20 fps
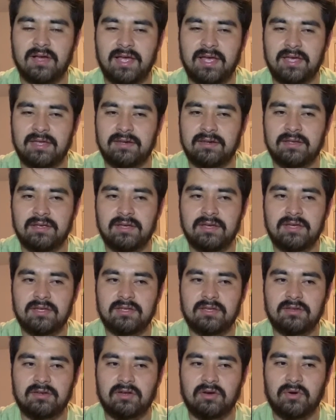and
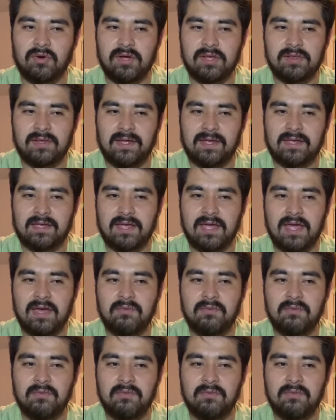you know, like it